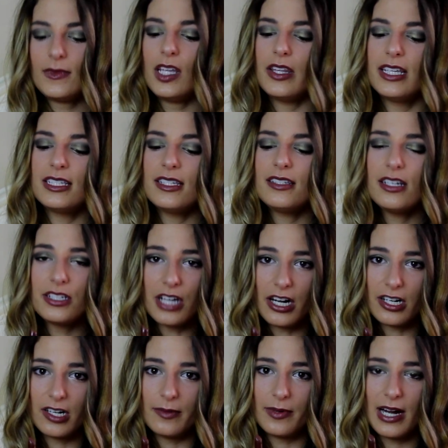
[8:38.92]
This is a
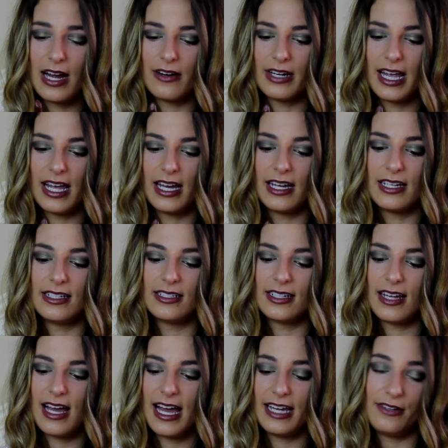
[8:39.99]
darker brown,
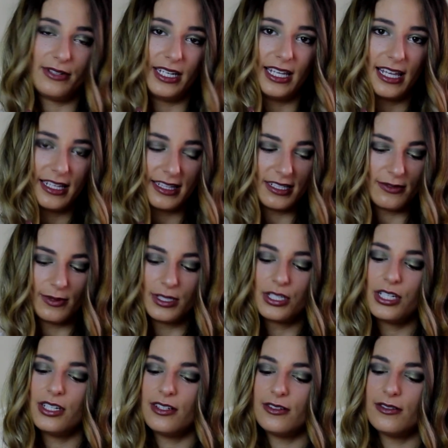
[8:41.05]
and I really like this one
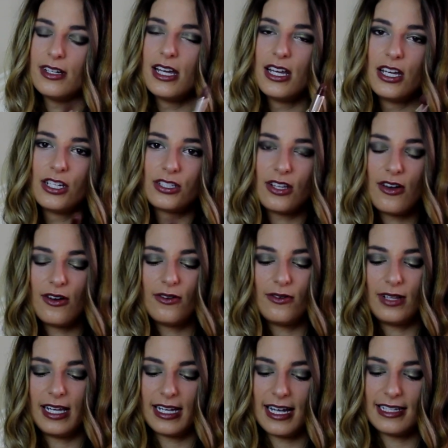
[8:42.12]
too.
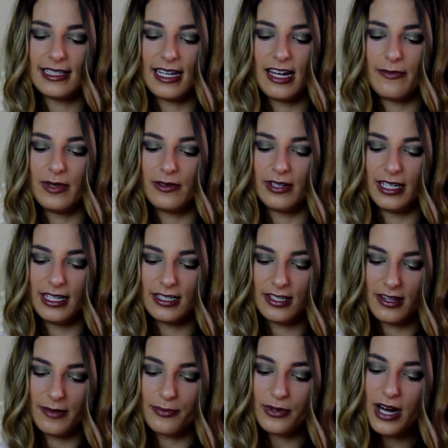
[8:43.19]
So like I said, I've been really
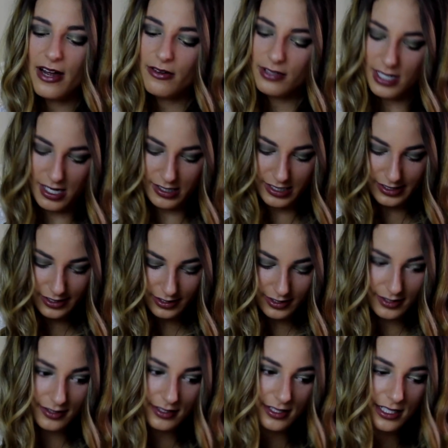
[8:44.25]
into the brown
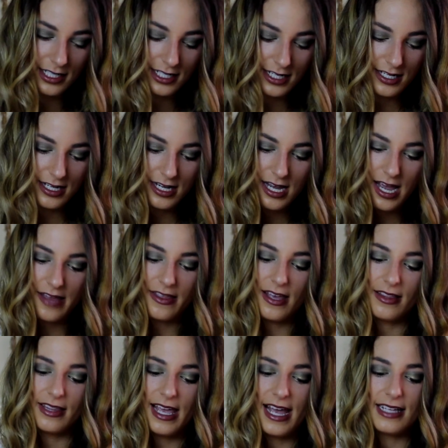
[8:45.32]
colors. And
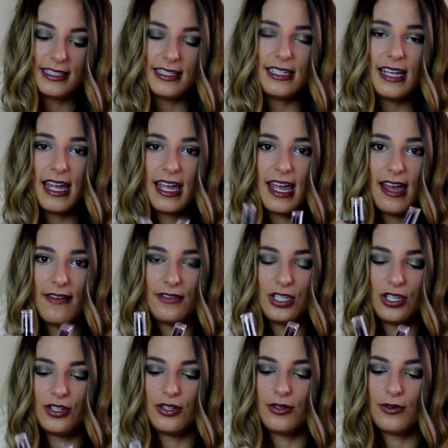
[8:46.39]
then lastly, I have
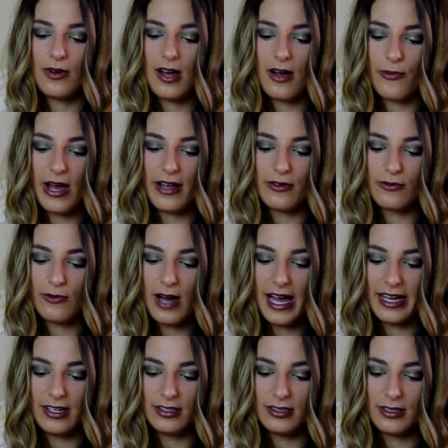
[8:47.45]
2 Wet n
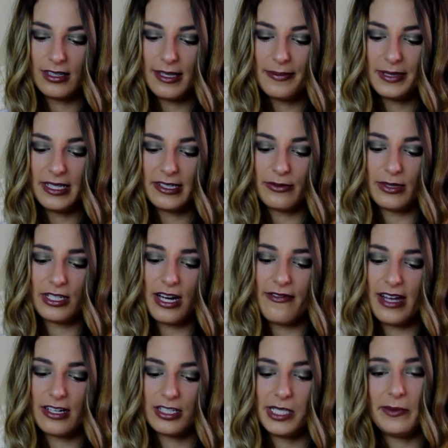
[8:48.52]
Wild lipsticks, which I've
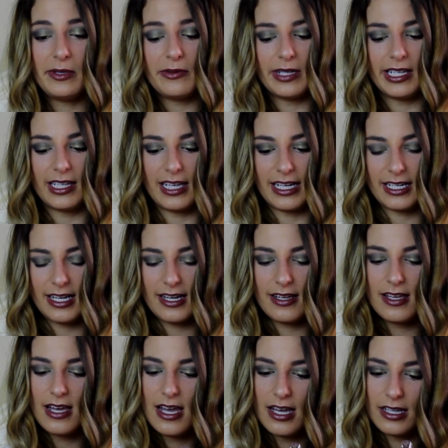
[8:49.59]
actually been really
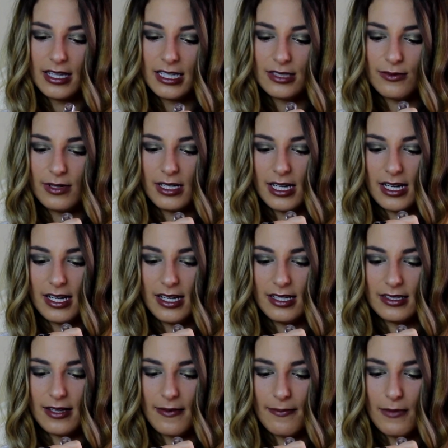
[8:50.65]
liking. This one
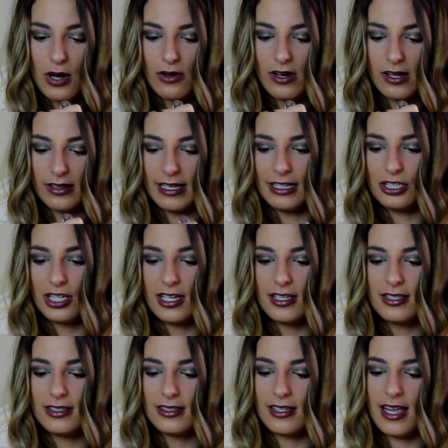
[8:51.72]
is
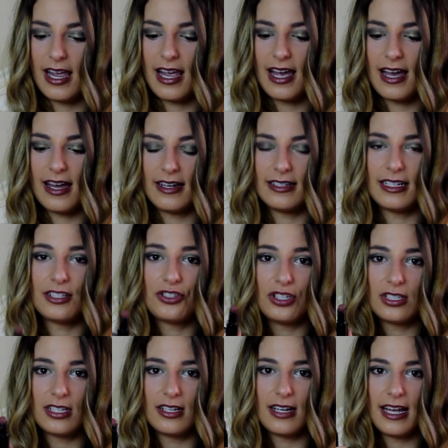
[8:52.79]
Mochalicious, and it's
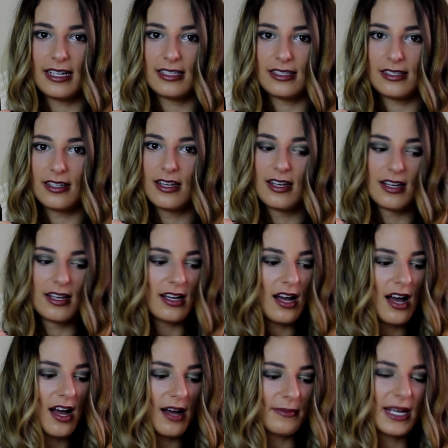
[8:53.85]
just a nice,
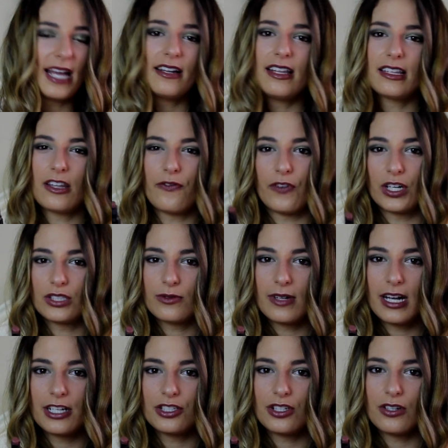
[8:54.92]
kind of like the first
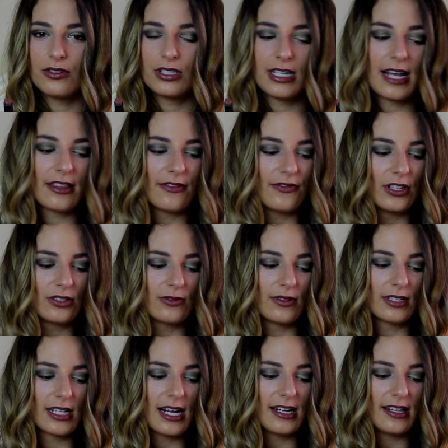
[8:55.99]
one I showed you, not the first
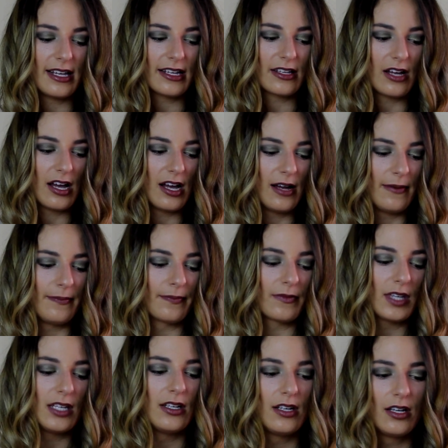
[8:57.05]
one, kind of like
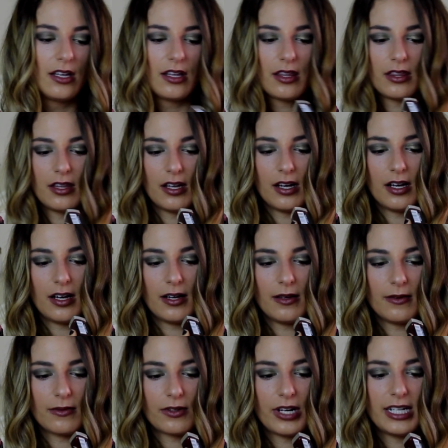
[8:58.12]

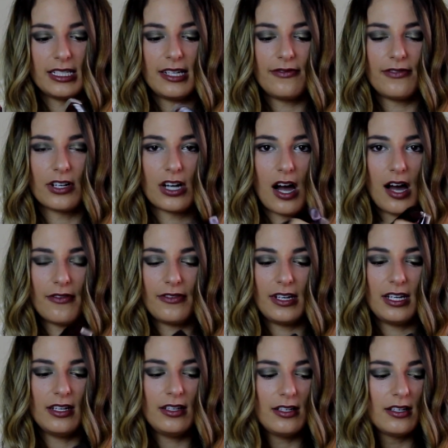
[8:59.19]
the Crazy for
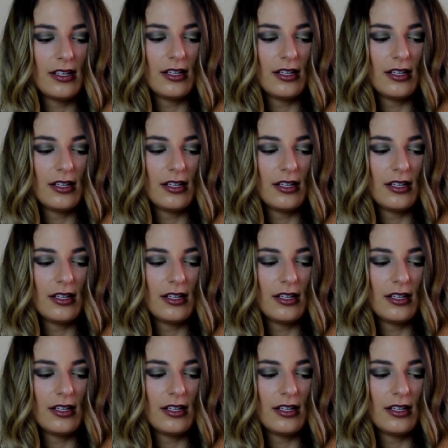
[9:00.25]
Coffee